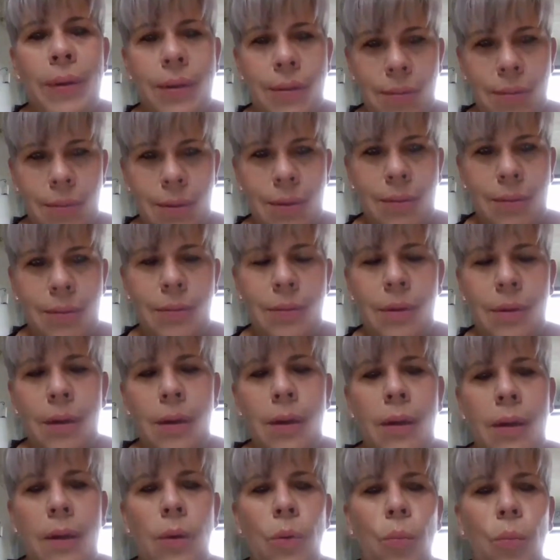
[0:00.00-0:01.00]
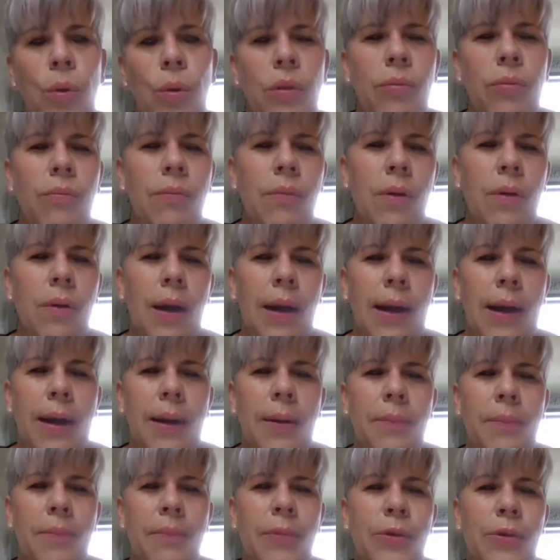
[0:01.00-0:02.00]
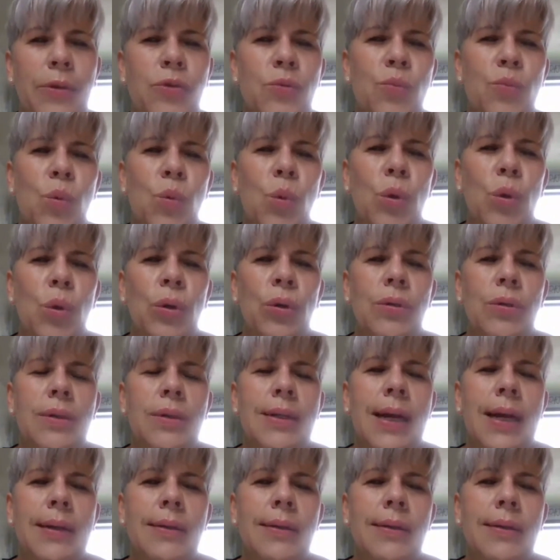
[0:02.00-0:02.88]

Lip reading: business. With there's more